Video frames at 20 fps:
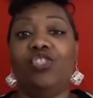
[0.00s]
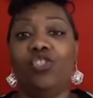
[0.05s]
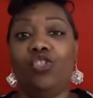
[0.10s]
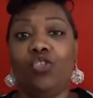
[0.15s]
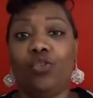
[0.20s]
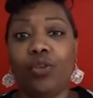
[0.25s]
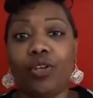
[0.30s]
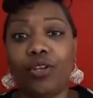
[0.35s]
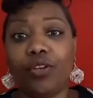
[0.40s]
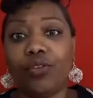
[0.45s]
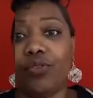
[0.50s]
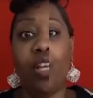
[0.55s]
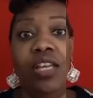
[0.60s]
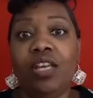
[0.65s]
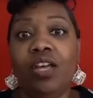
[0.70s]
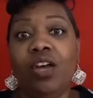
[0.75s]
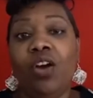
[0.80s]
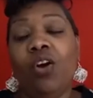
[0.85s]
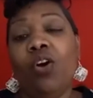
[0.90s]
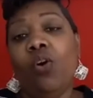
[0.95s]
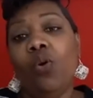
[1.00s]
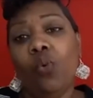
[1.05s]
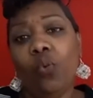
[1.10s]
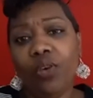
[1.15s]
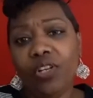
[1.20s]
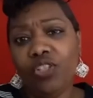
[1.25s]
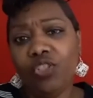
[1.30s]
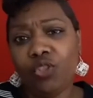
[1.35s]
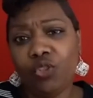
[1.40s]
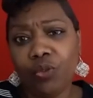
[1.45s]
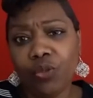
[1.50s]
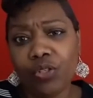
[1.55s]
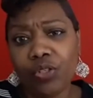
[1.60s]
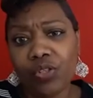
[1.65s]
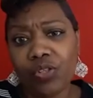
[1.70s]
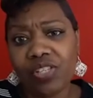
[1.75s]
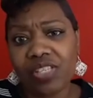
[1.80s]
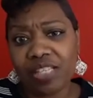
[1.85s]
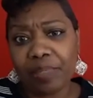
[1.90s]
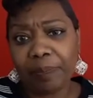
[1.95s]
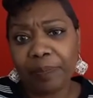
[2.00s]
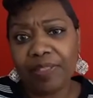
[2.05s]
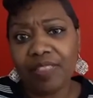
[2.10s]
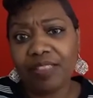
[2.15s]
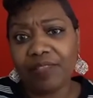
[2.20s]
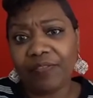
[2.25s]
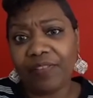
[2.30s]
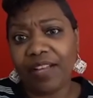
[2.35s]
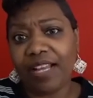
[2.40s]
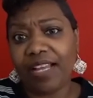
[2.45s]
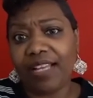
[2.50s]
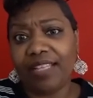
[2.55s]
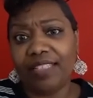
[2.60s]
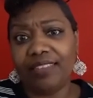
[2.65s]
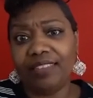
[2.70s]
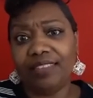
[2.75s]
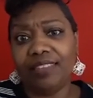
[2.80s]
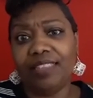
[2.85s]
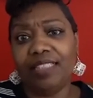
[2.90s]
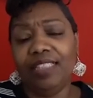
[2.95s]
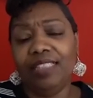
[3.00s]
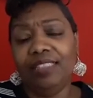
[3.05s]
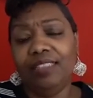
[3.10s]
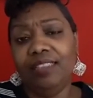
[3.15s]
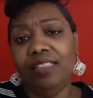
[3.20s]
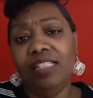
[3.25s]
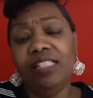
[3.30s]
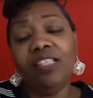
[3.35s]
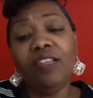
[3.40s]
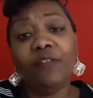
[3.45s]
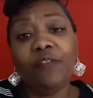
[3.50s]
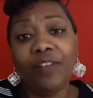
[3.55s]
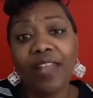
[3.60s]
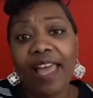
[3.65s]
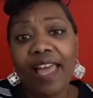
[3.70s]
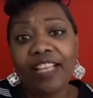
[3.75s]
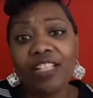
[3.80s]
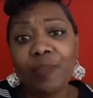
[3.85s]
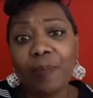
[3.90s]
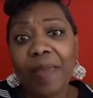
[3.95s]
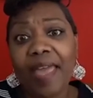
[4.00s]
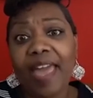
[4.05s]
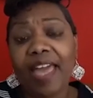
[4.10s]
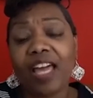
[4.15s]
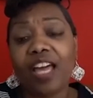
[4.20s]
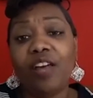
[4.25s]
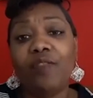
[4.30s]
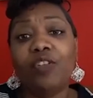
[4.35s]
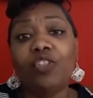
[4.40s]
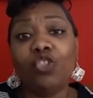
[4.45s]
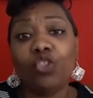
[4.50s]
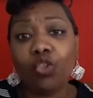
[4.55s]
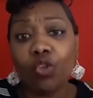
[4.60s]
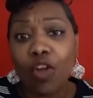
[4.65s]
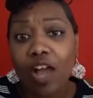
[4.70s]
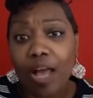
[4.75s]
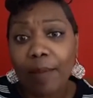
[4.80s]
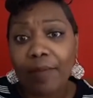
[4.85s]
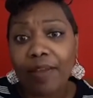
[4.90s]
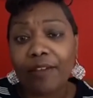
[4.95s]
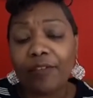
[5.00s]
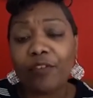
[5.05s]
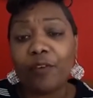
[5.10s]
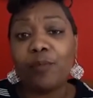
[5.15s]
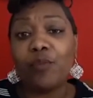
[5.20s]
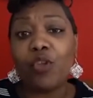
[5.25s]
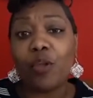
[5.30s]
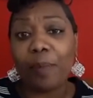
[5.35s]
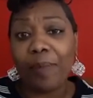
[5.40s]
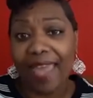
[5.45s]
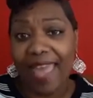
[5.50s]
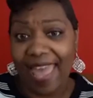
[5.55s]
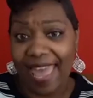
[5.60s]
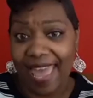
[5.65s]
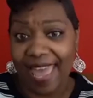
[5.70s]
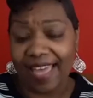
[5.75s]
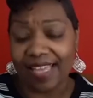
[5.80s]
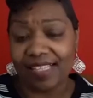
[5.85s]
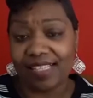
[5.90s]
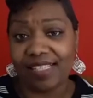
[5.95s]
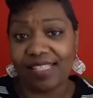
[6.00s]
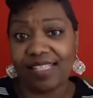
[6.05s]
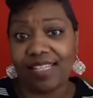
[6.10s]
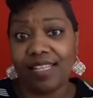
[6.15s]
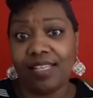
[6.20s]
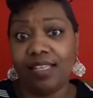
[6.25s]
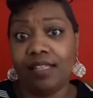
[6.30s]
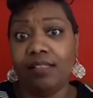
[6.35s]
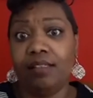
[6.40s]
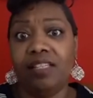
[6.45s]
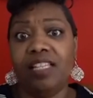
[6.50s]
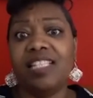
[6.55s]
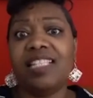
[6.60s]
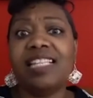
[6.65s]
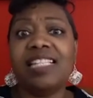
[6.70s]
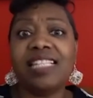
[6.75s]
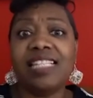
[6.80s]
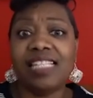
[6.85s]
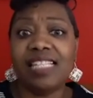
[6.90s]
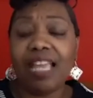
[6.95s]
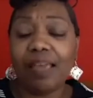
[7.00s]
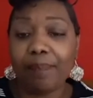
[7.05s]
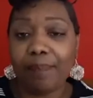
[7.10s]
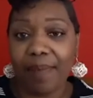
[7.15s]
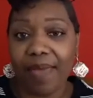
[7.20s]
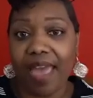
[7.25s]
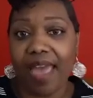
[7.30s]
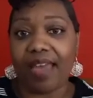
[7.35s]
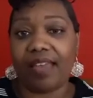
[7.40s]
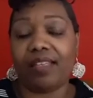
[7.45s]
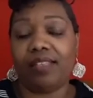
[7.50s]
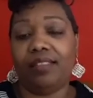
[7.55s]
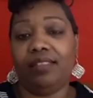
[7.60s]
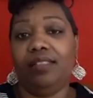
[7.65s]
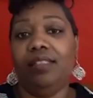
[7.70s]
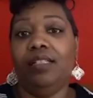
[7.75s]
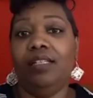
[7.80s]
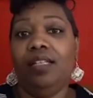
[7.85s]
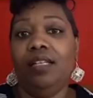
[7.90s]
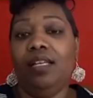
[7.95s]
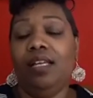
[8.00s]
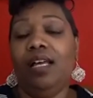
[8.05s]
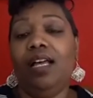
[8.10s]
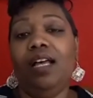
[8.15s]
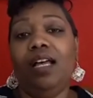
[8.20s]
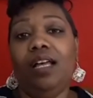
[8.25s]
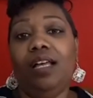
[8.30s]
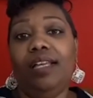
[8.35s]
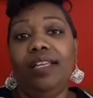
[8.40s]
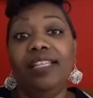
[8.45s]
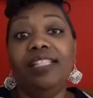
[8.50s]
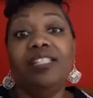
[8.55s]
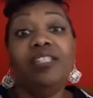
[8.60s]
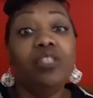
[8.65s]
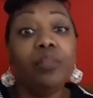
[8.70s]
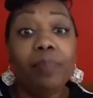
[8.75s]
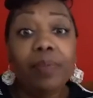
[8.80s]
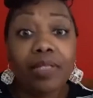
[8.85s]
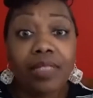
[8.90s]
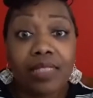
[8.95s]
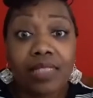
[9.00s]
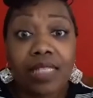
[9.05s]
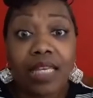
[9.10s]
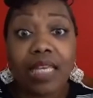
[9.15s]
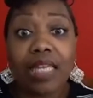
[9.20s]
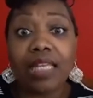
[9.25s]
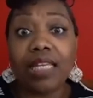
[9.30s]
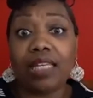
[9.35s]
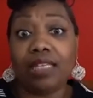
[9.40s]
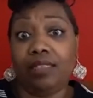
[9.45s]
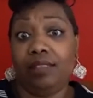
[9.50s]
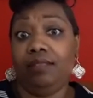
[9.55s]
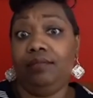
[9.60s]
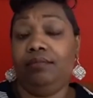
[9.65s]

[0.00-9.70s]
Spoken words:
Triggers. What is triggers simply defined? It's a flashback of a trauma from your past. It's a setback. It's debilitating.